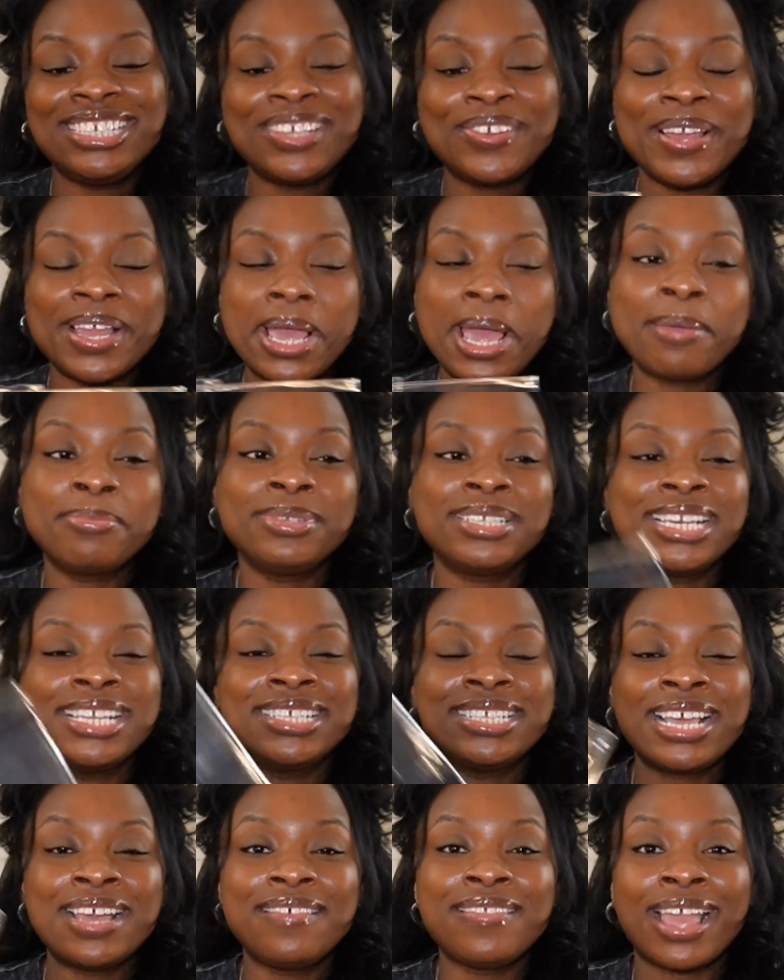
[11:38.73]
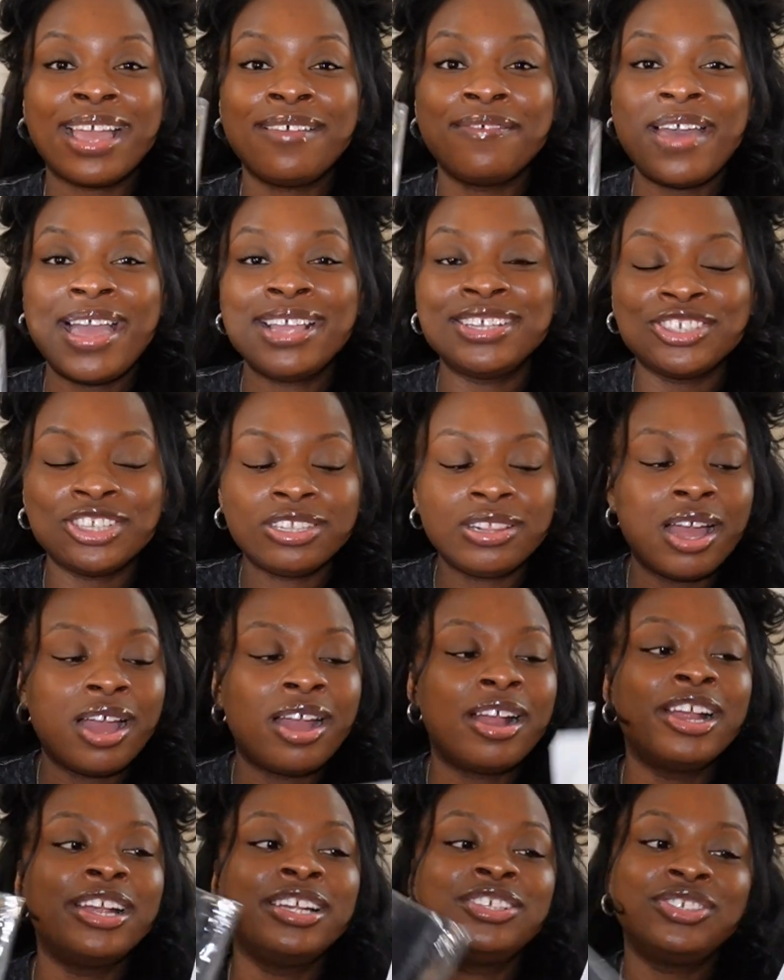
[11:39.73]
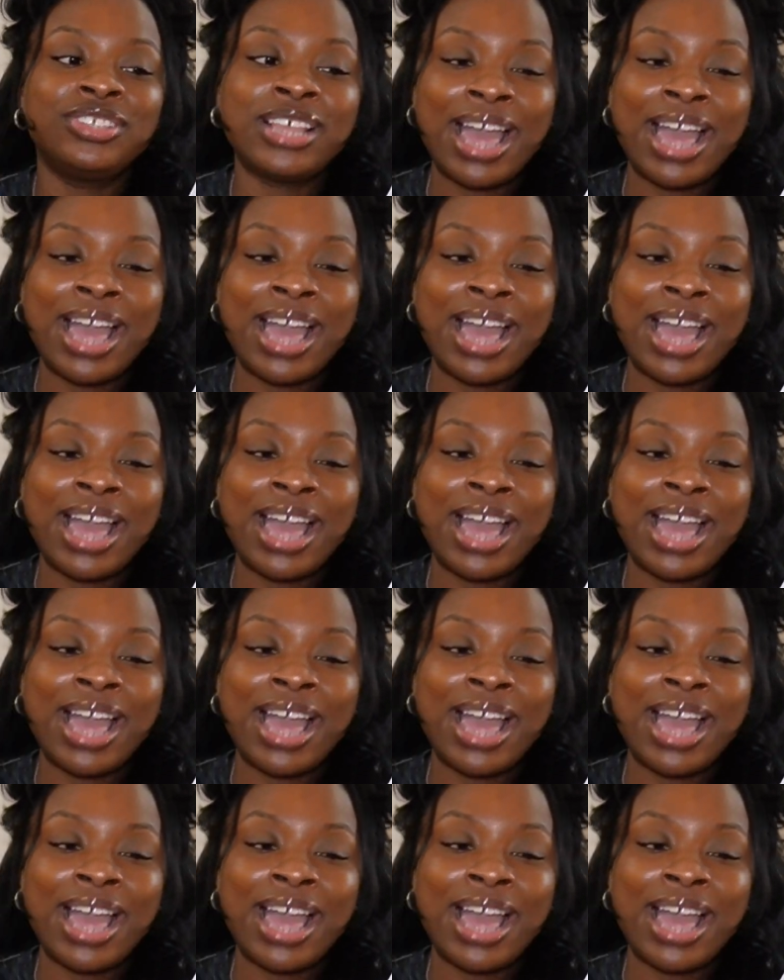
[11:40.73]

So it comes in a set like of extra large,